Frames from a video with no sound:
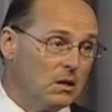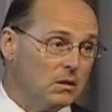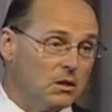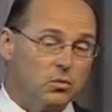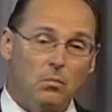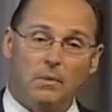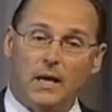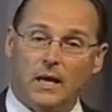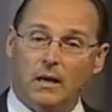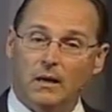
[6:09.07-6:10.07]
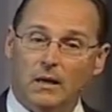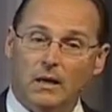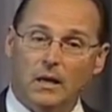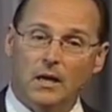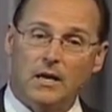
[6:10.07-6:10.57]
This will be
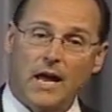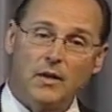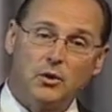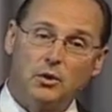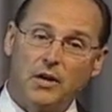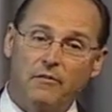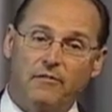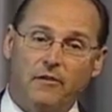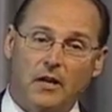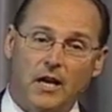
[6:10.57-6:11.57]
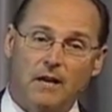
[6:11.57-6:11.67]
a day that you'll never forget.